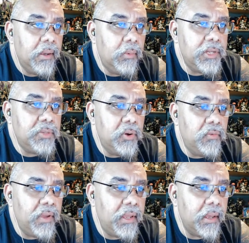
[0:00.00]
Which
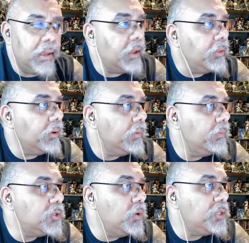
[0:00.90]
movie, uh, Heather?
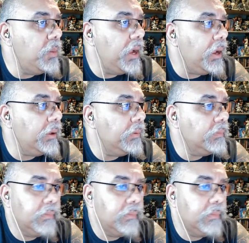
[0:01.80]
Switchback?